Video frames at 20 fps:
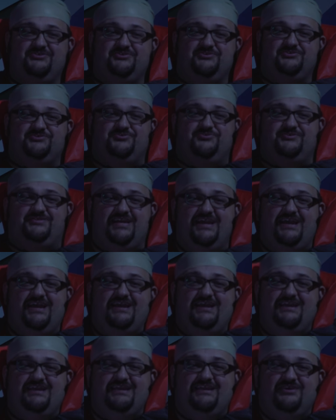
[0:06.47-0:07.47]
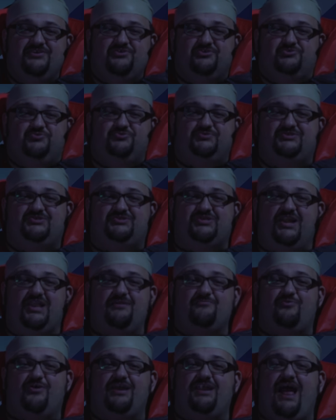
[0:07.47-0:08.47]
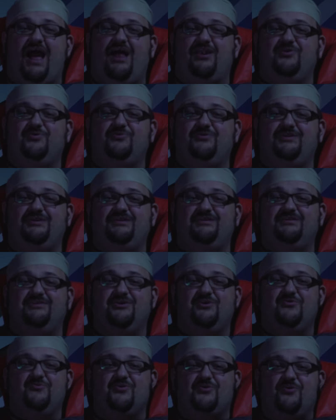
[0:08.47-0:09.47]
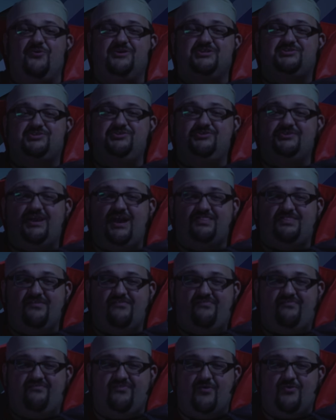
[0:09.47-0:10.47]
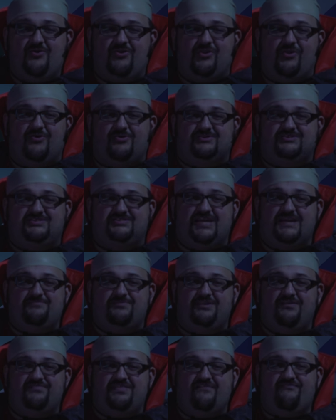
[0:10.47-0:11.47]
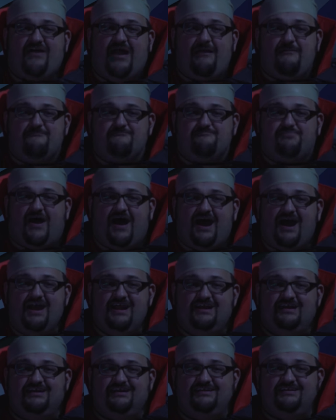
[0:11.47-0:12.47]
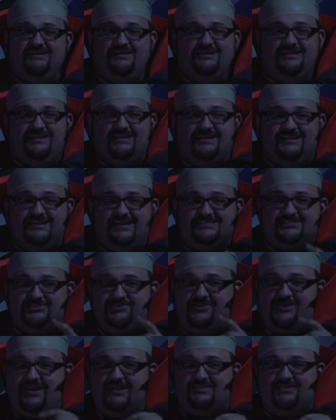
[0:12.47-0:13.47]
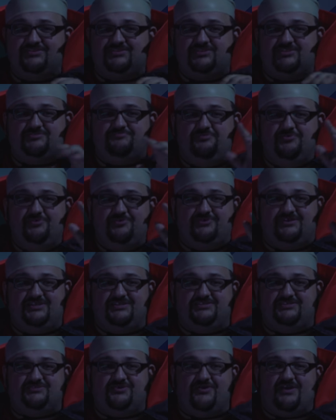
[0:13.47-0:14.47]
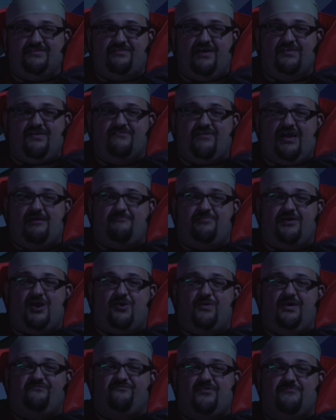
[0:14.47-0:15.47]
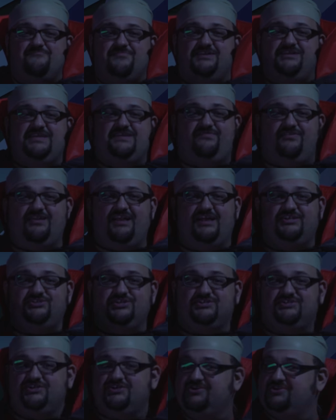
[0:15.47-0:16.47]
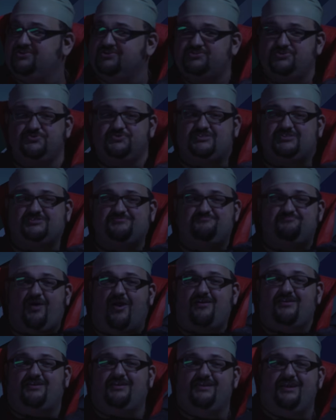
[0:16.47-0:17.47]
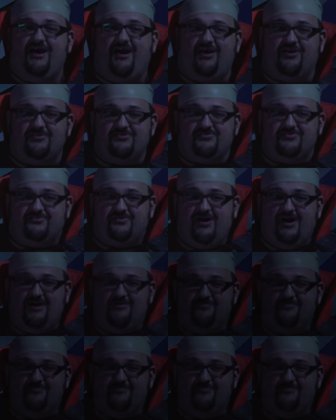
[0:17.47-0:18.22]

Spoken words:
Today, to celebrate Halloween, we're going to look at the folklore staple of the vampire. Let's look at the spooky story of how the vampire went from medieval legend to sparkly heartthrob.